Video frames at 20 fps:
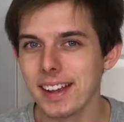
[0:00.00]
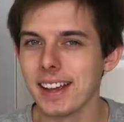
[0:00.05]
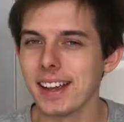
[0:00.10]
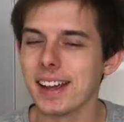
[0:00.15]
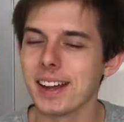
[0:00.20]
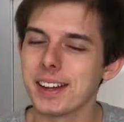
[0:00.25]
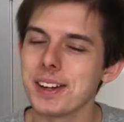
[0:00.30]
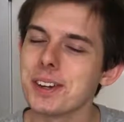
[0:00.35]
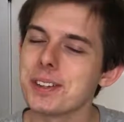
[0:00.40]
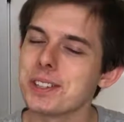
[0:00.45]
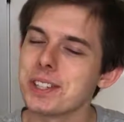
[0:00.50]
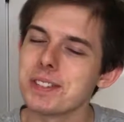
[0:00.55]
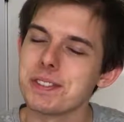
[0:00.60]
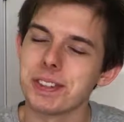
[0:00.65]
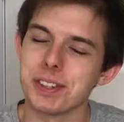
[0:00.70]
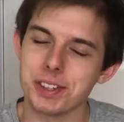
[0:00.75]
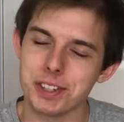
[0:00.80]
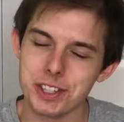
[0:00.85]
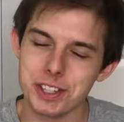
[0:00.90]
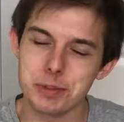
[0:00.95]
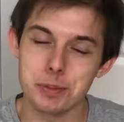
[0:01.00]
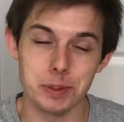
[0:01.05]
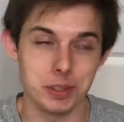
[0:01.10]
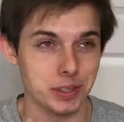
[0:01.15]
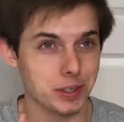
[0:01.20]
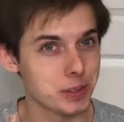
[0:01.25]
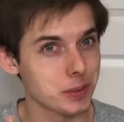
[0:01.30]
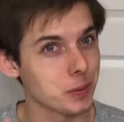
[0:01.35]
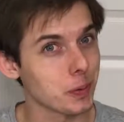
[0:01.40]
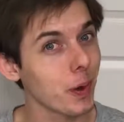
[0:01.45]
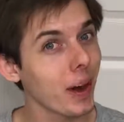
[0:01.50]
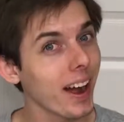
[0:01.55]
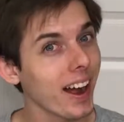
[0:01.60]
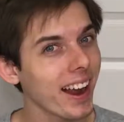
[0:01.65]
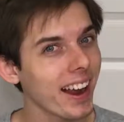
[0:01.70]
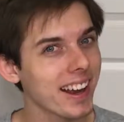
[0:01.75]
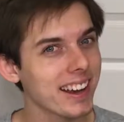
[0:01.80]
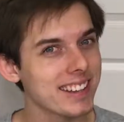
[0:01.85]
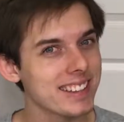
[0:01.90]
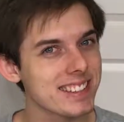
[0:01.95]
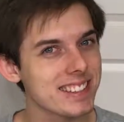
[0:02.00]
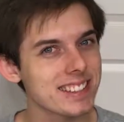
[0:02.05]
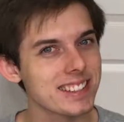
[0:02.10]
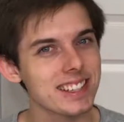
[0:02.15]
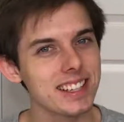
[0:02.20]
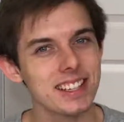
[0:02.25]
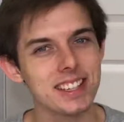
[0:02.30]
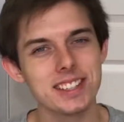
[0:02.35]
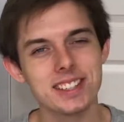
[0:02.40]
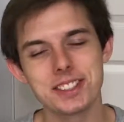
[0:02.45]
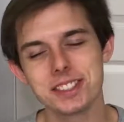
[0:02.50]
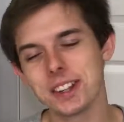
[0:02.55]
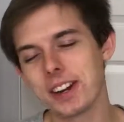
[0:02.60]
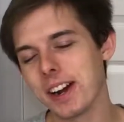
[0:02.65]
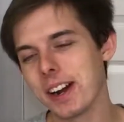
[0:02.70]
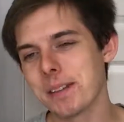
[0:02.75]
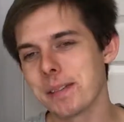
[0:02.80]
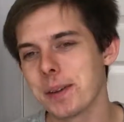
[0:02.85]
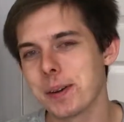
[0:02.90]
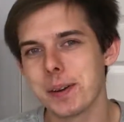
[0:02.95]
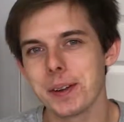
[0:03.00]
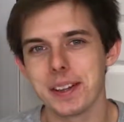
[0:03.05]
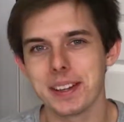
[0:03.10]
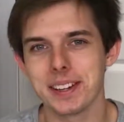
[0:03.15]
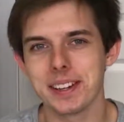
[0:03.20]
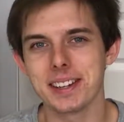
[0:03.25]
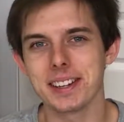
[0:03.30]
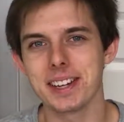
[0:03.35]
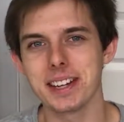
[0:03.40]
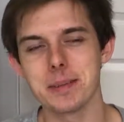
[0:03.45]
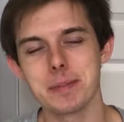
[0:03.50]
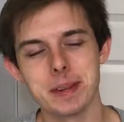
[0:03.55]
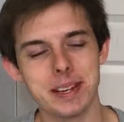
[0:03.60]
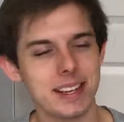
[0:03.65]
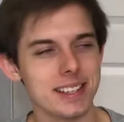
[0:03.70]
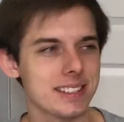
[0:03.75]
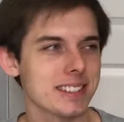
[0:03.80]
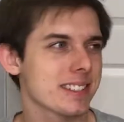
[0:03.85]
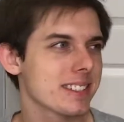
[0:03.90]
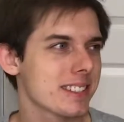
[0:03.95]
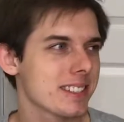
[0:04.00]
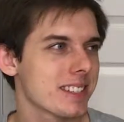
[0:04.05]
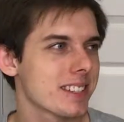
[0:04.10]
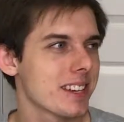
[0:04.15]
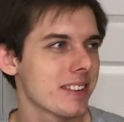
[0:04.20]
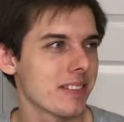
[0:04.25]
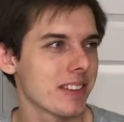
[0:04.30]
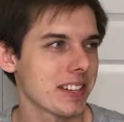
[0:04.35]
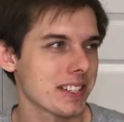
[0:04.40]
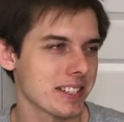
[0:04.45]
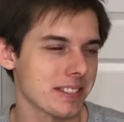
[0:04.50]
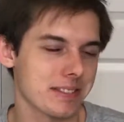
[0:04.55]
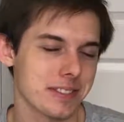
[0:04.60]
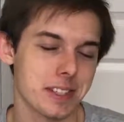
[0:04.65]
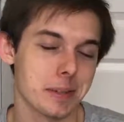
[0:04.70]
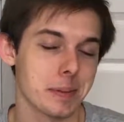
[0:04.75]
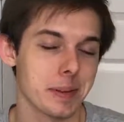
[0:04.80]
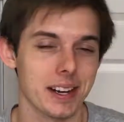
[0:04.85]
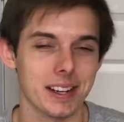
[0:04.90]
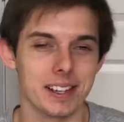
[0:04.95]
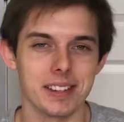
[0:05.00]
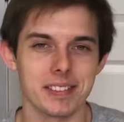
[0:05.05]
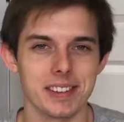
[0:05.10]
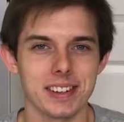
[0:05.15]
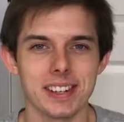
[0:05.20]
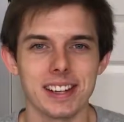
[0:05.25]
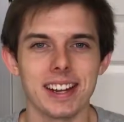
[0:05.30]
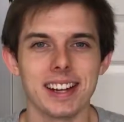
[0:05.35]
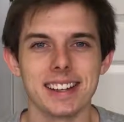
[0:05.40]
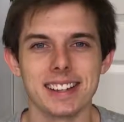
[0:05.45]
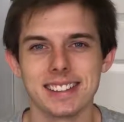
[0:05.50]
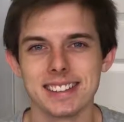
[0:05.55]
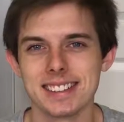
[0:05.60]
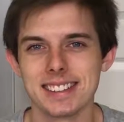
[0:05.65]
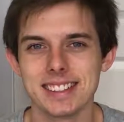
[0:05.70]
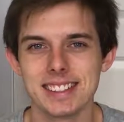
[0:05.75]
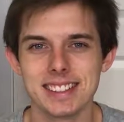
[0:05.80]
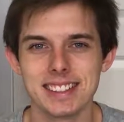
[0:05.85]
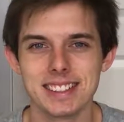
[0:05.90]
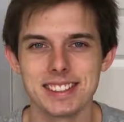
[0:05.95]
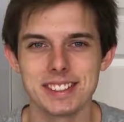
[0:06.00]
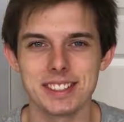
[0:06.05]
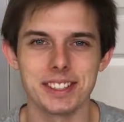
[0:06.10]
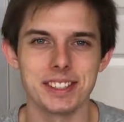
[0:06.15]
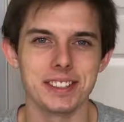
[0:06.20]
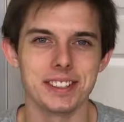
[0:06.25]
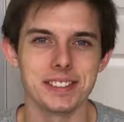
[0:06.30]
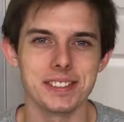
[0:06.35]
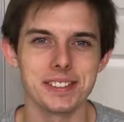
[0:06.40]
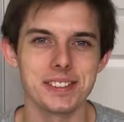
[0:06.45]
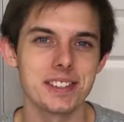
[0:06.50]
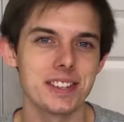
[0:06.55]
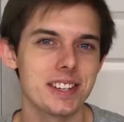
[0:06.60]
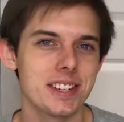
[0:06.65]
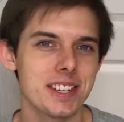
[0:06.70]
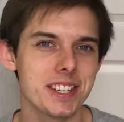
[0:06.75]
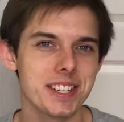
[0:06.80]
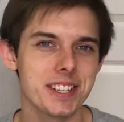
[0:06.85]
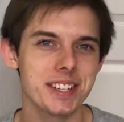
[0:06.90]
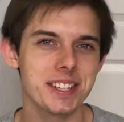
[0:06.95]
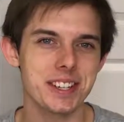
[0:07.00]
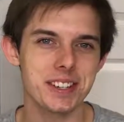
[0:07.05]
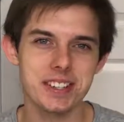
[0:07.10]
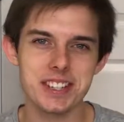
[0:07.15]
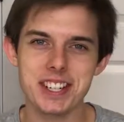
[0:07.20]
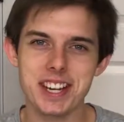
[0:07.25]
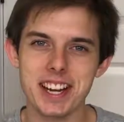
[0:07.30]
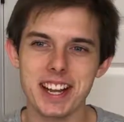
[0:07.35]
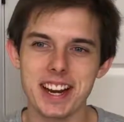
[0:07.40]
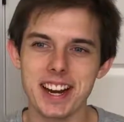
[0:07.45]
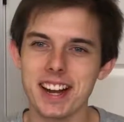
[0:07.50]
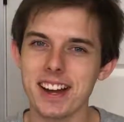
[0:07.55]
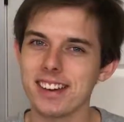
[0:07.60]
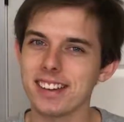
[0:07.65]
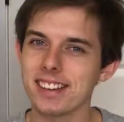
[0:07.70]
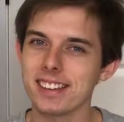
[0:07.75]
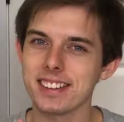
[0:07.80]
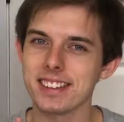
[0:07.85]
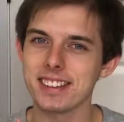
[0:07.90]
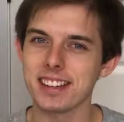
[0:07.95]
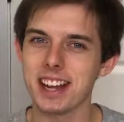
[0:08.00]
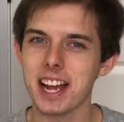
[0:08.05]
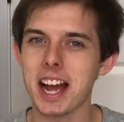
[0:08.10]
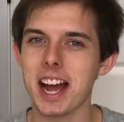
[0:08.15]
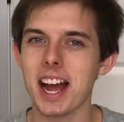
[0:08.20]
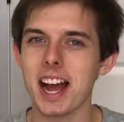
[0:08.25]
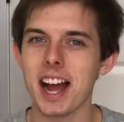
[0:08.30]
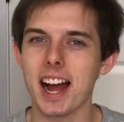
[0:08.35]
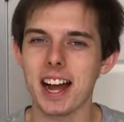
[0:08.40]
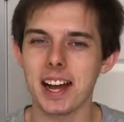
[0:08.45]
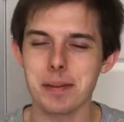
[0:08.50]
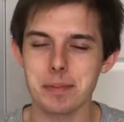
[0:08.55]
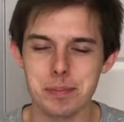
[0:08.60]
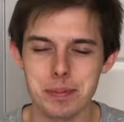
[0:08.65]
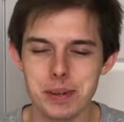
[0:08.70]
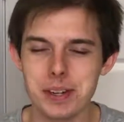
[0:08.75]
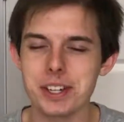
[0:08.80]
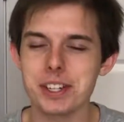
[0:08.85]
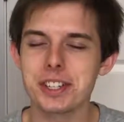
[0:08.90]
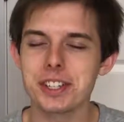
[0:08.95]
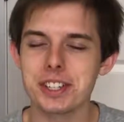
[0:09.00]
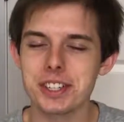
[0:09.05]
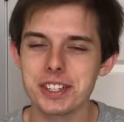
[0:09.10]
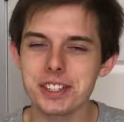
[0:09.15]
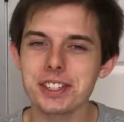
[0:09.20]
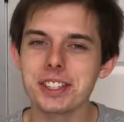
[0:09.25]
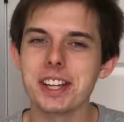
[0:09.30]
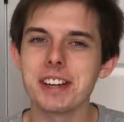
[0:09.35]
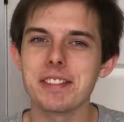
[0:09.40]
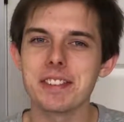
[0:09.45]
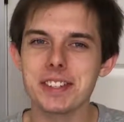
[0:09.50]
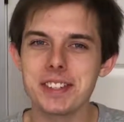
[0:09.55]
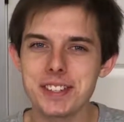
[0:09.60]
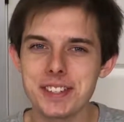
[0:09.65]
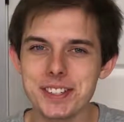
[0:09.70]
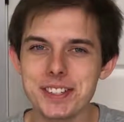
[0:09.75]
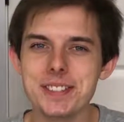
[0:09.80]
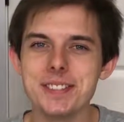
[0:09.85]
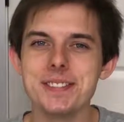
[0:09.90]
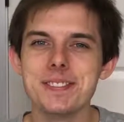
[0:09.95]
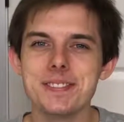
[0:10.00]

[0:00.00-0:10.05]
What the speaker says: it goes over Christmas twice, so I'm throwing it in here because it's just an amazing film and I love it a lot. So, go check it out. I'm pretty sure you'll love it too.